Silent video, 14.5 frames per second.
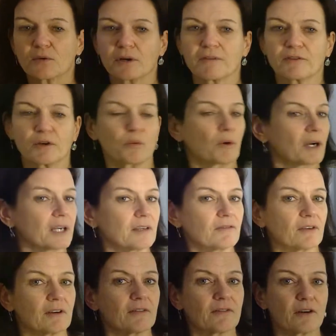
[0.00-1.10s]
or if you're working
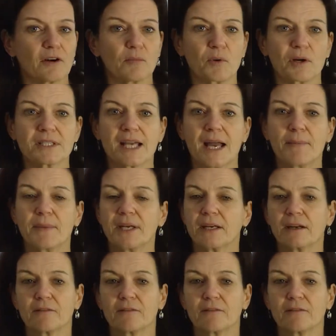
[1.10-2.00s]
for a firm where it's happening,